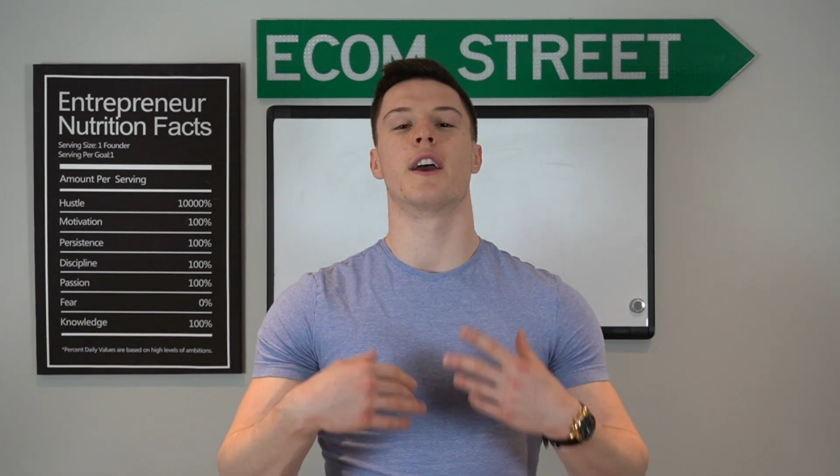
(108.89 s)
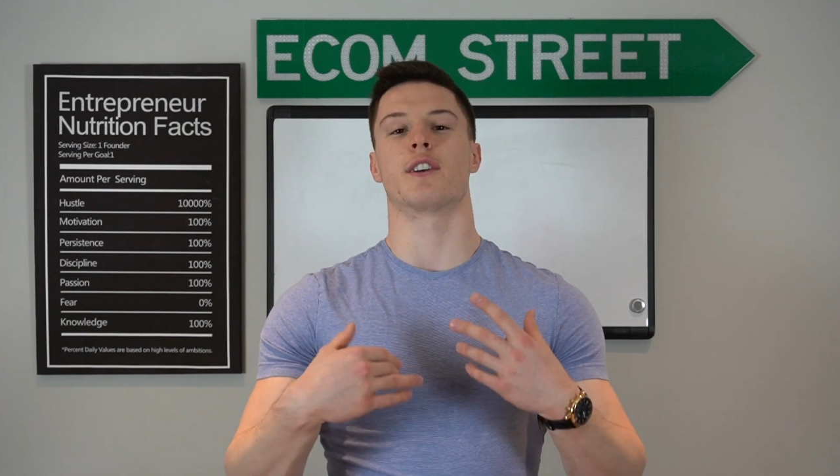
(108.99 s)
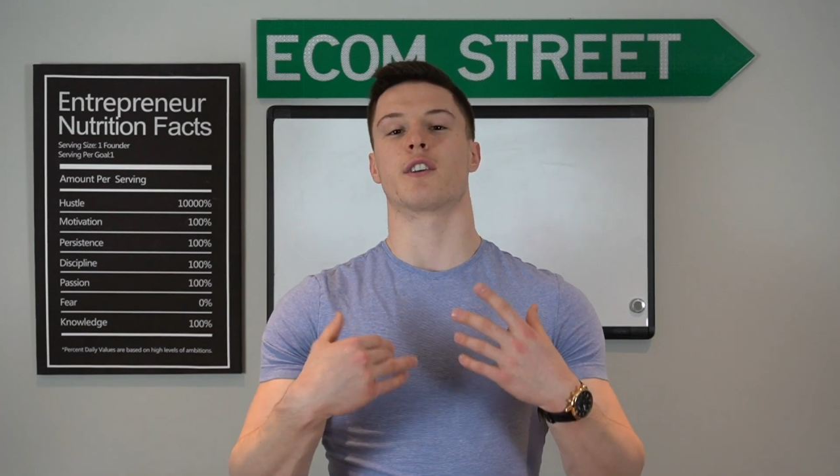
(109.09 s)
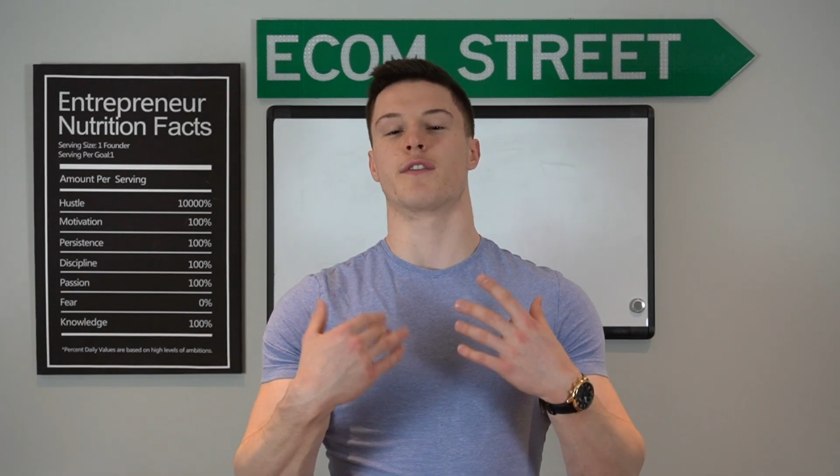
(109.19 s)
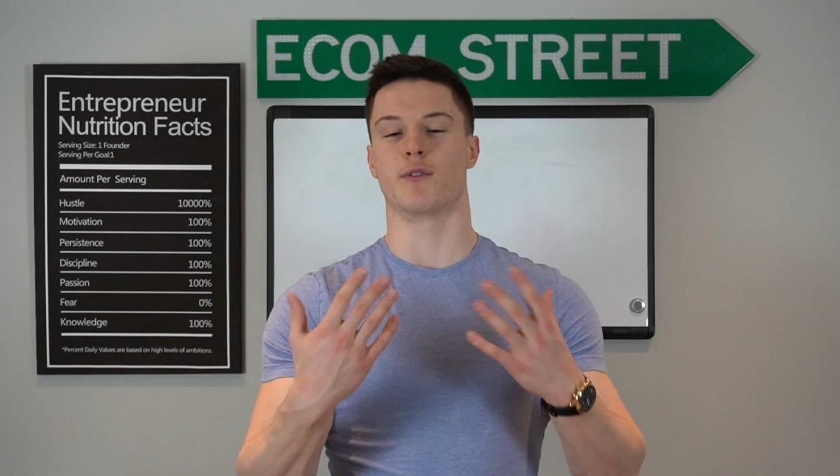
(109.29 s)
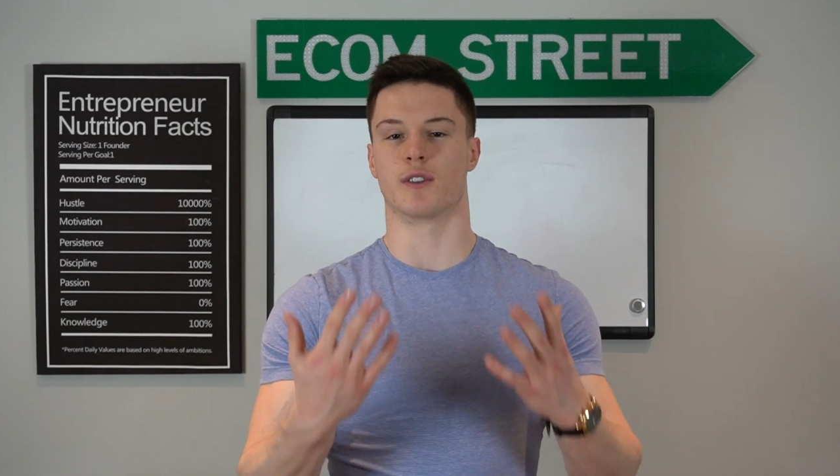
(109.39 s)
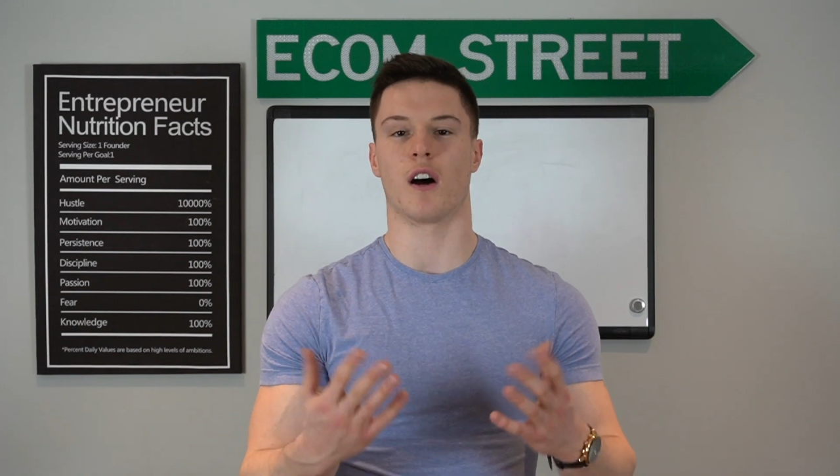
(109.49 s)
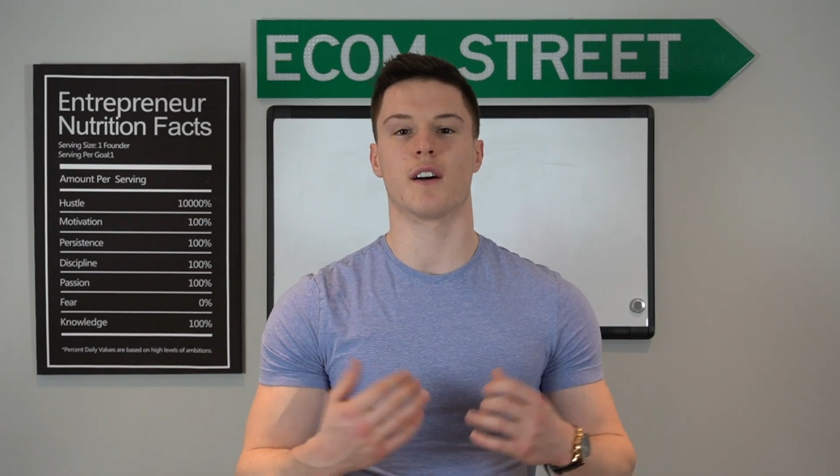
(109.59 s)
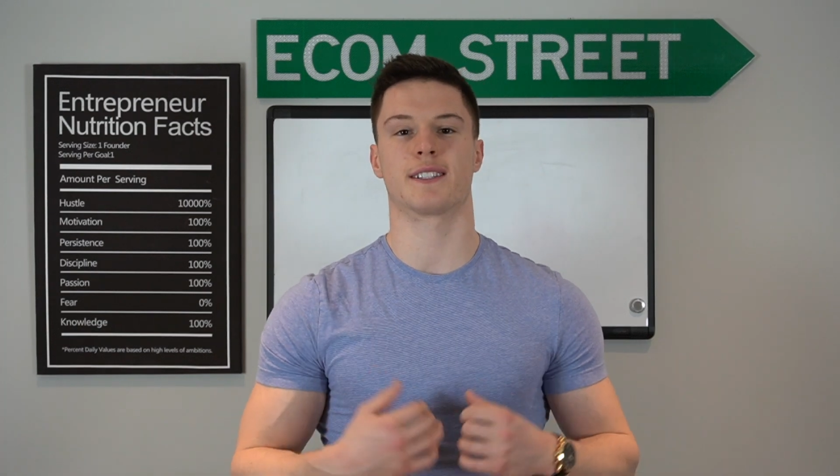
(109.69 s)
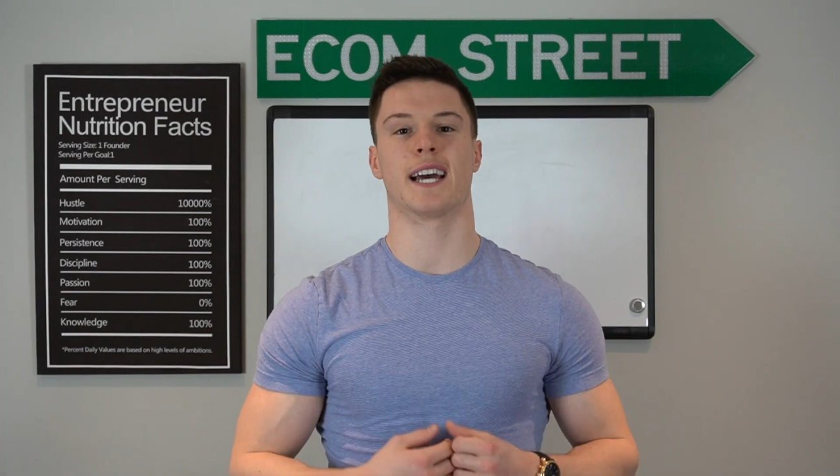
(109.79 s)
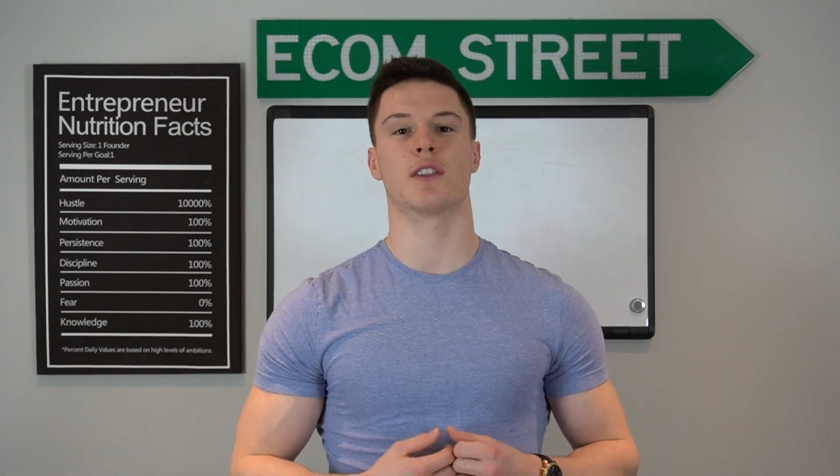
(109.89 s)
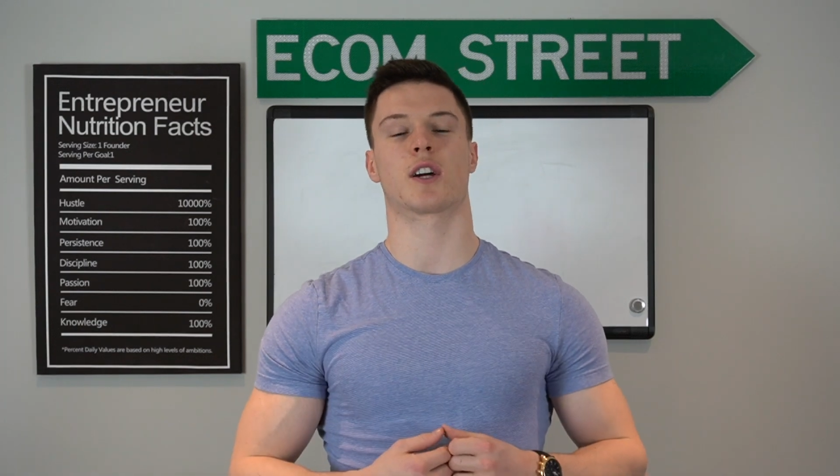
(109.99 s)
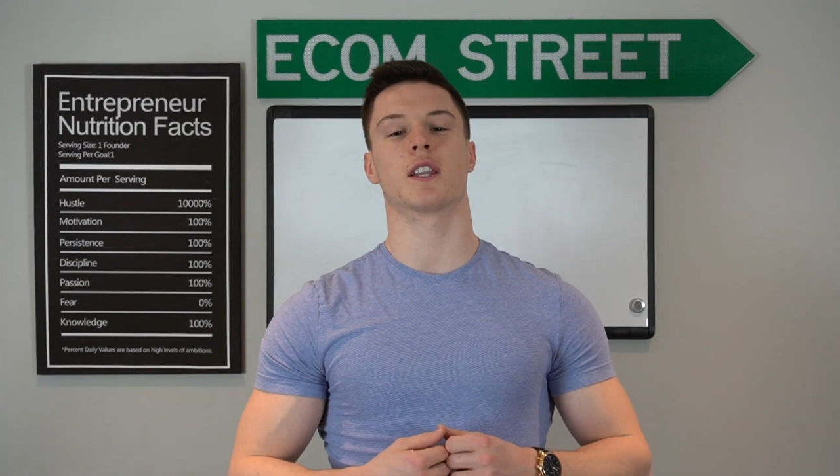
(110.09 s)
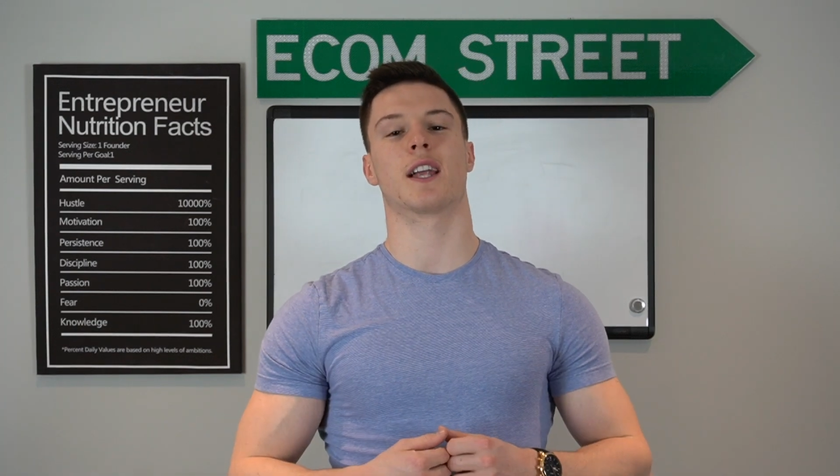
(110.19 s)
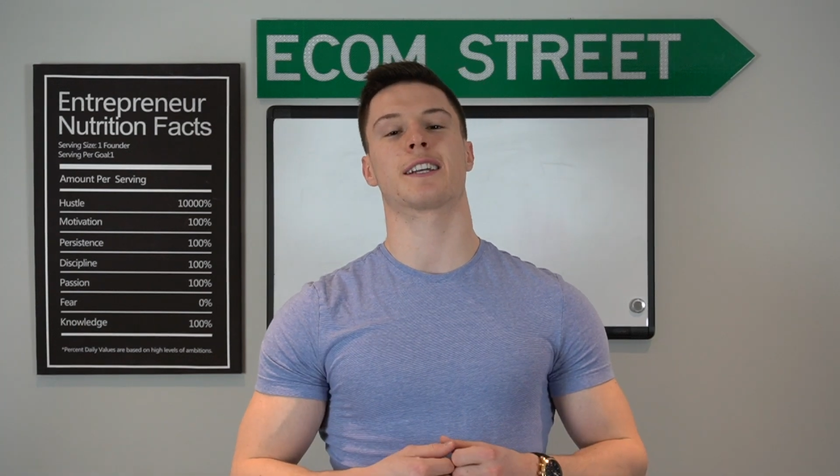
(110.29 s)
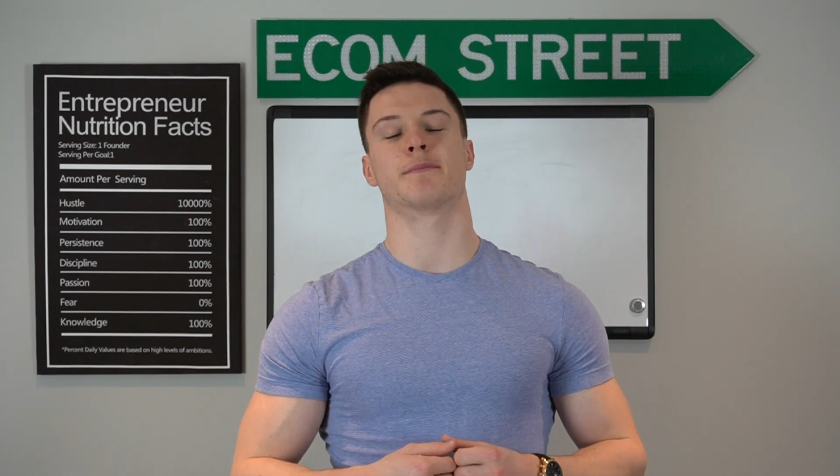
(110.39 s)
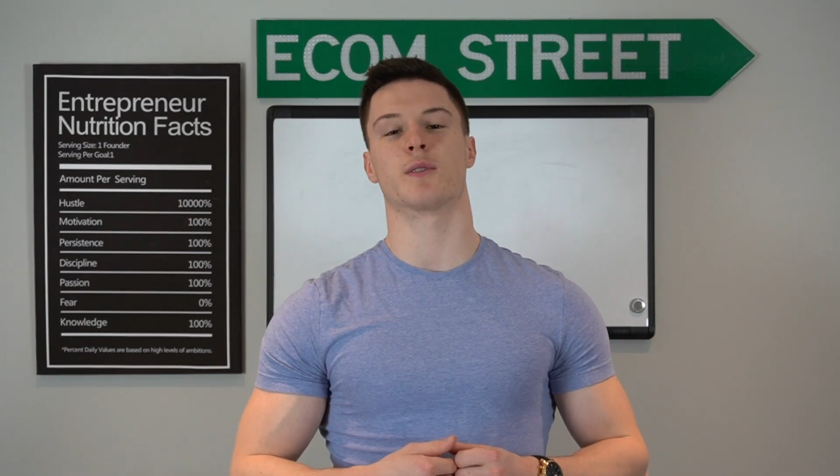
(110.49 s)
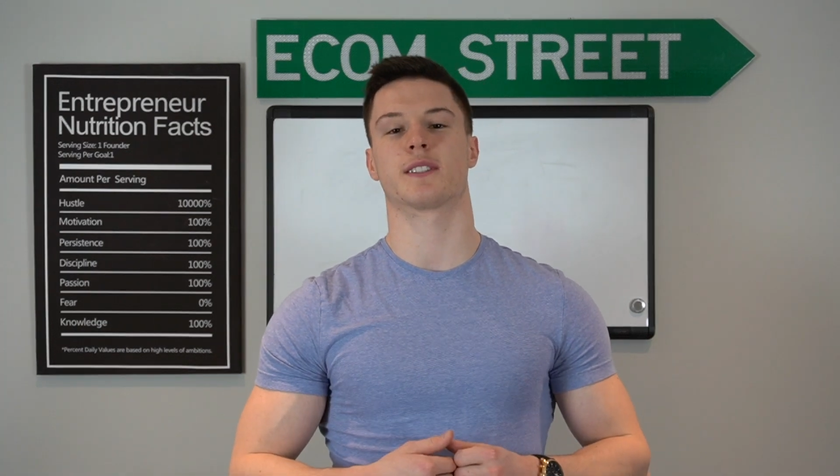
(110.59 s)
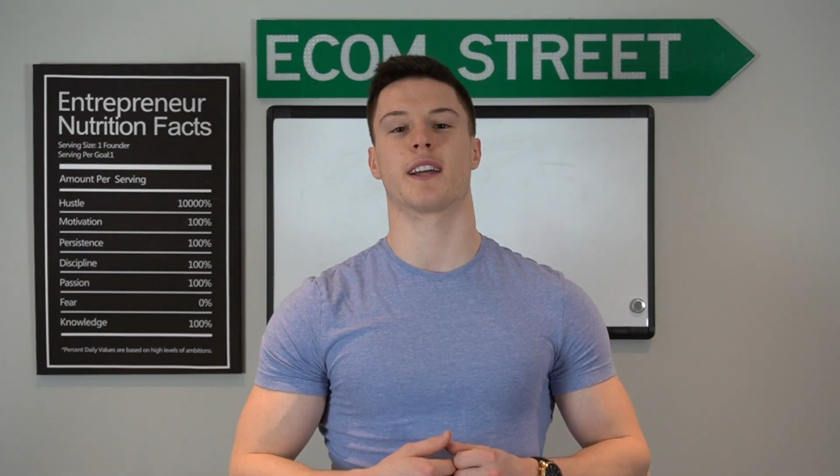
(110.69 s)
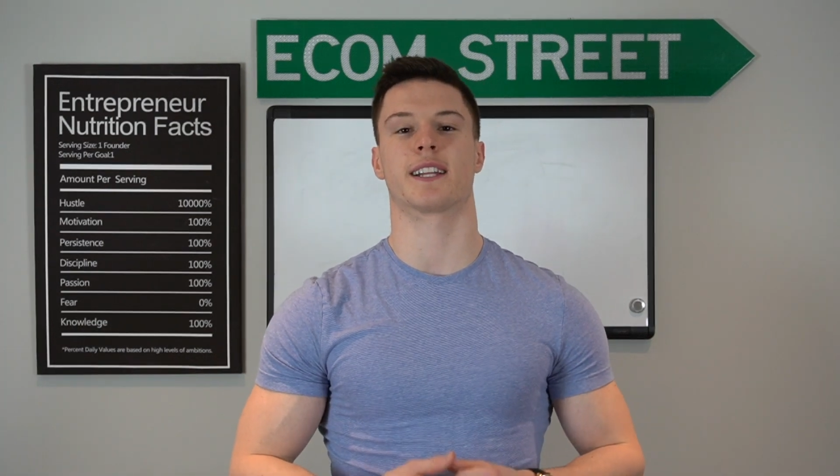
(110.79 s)
your view content lookalikes
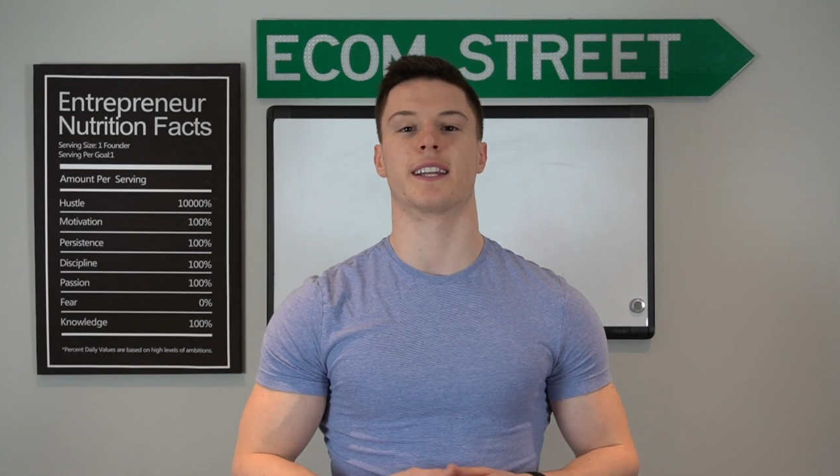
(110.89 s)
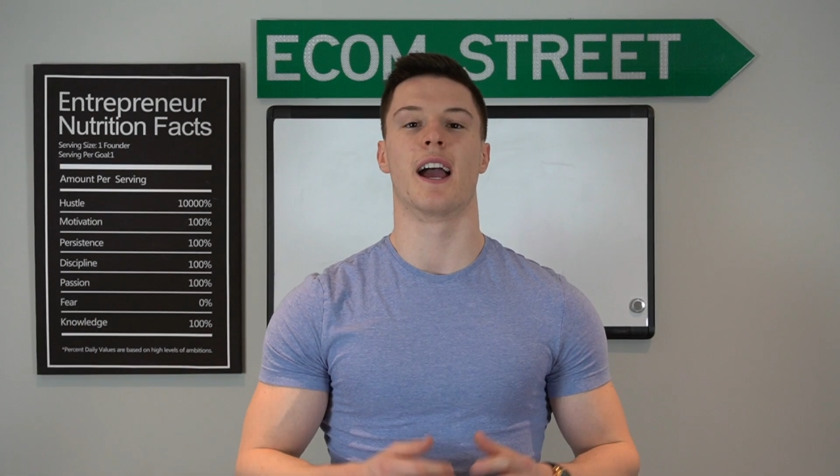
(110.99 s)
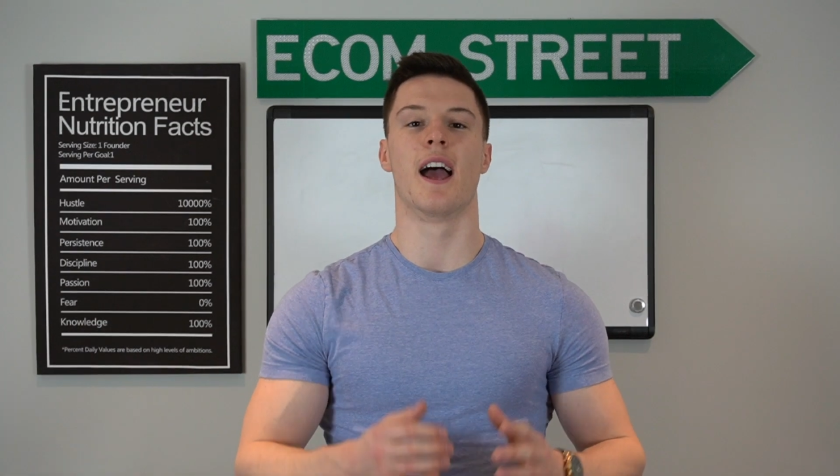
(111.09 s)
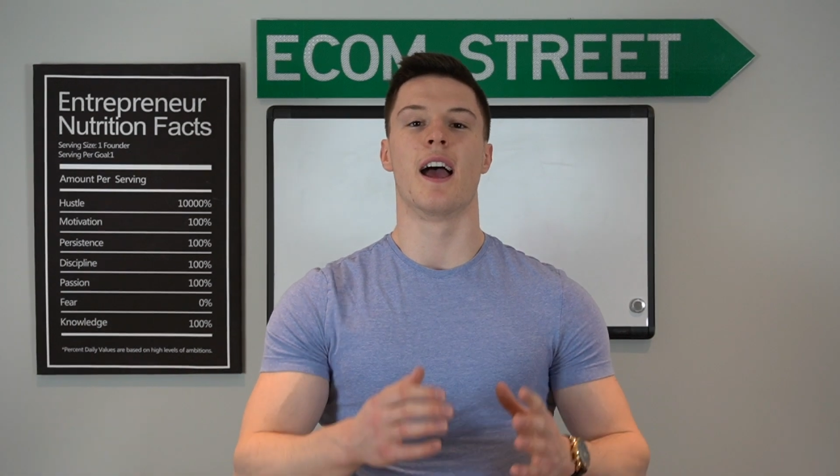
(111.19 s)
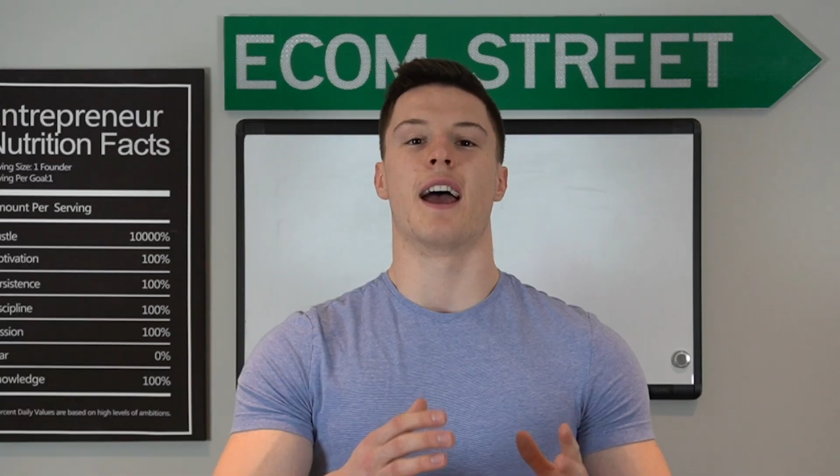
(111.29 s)
most likely,